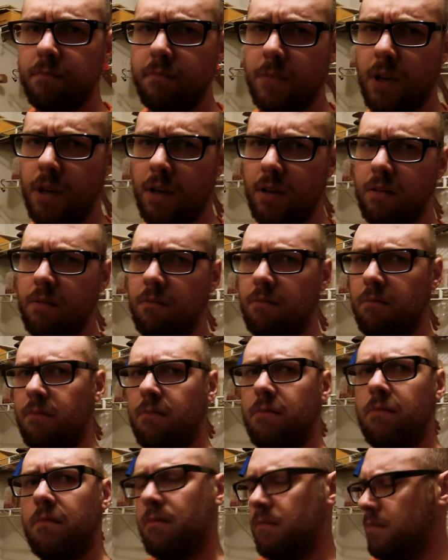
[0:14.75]
Hey,
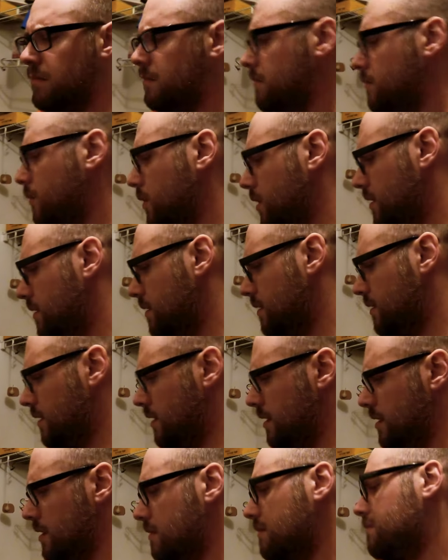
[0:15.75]
wasn't
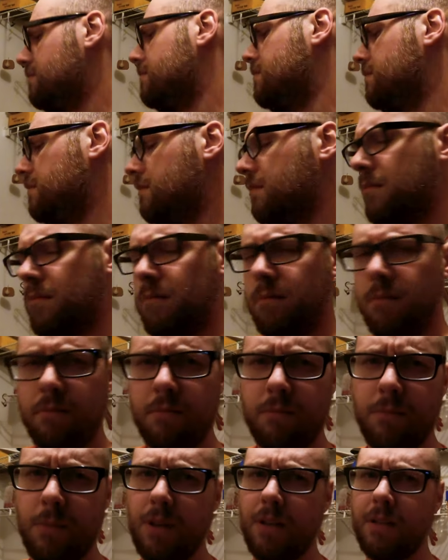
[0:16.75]
uh,
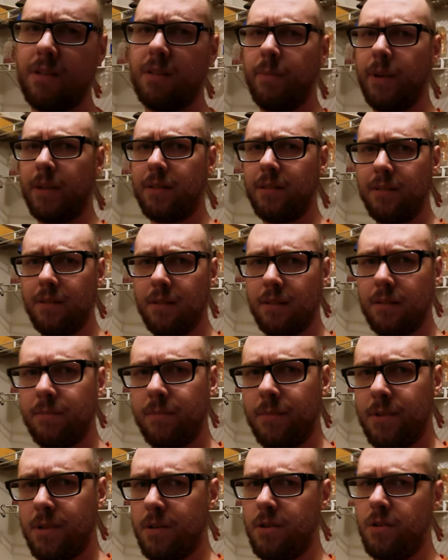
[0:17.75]
really expecting to
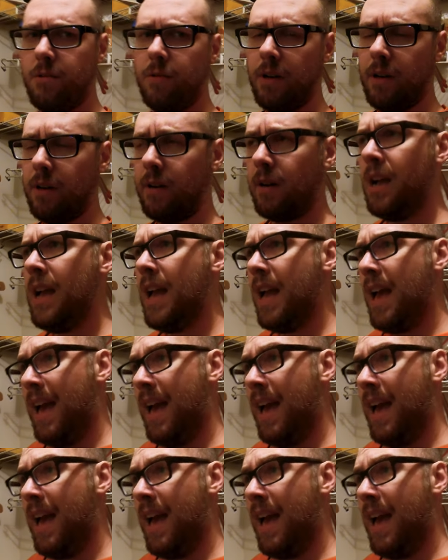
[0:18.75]
see you here.